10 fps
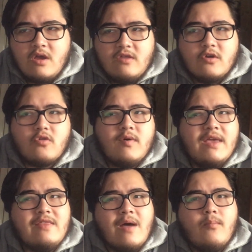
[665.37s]
The
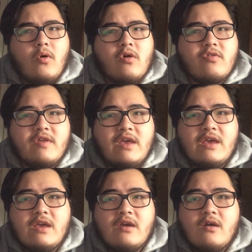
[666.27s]
queen that bore
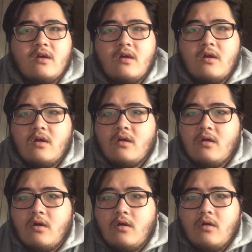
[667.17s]
thee,
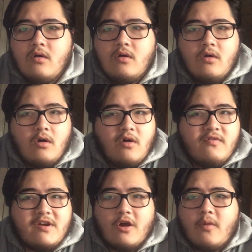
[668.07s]

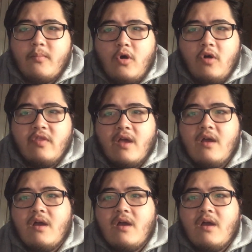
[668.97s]
oftener upon